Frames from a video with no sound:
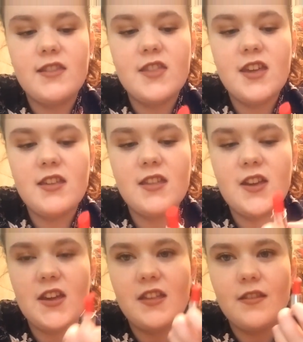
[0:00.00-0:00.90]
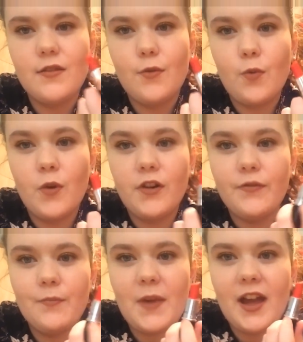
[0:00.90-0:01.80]
this is one
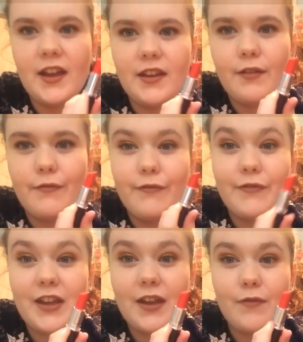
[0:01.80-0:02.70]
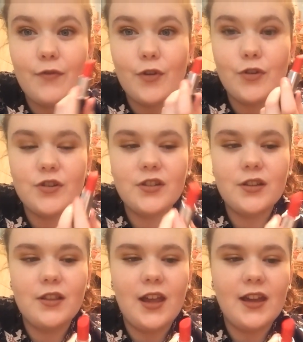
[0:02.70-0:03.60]
of my favourite,
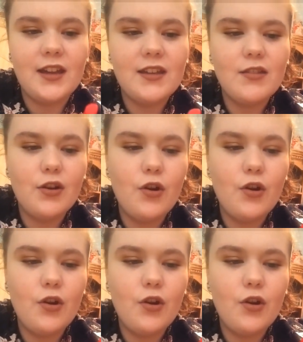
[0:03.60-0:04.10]
like, it's